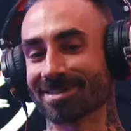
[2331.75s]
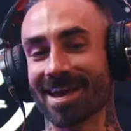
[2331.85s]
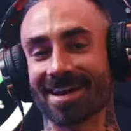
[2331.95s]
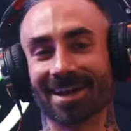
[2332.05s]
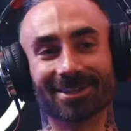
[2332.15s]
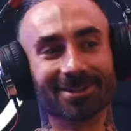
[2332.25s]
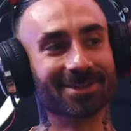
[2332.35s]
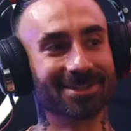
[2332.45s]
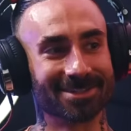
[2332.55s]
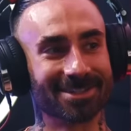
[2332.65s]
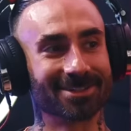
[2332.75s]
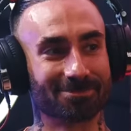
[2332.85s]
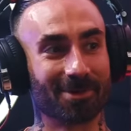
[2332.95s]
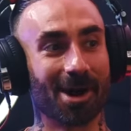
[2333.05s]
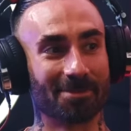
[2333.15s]
saying I do these things
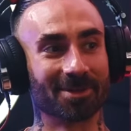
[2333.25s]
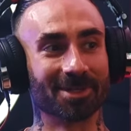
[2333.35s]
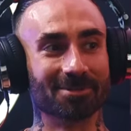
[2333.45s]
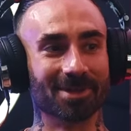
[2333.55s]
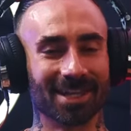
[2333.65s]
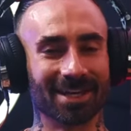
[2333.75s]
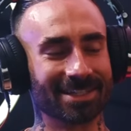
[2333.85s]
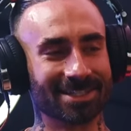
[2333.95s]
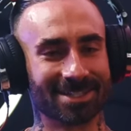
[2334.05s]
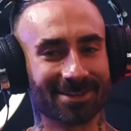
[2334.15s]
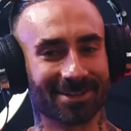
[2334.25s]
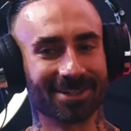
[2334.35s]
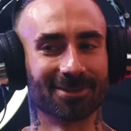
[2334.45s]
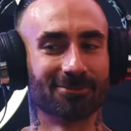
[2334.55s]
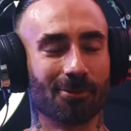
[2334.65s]
properly, but like the channel
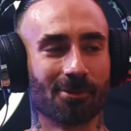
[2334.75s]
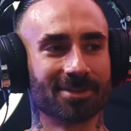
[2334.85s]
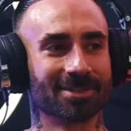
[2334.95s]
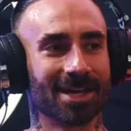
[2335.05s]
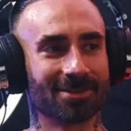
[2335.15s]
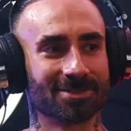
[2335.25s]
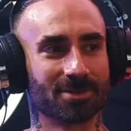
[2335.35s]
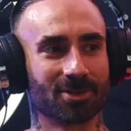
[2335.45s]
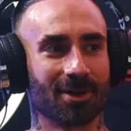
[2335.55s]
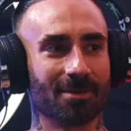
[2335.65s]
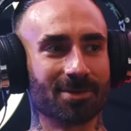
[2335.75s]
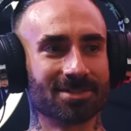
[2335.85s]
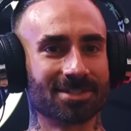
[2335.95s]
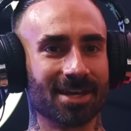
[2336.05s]
had like 400,000 subscribers.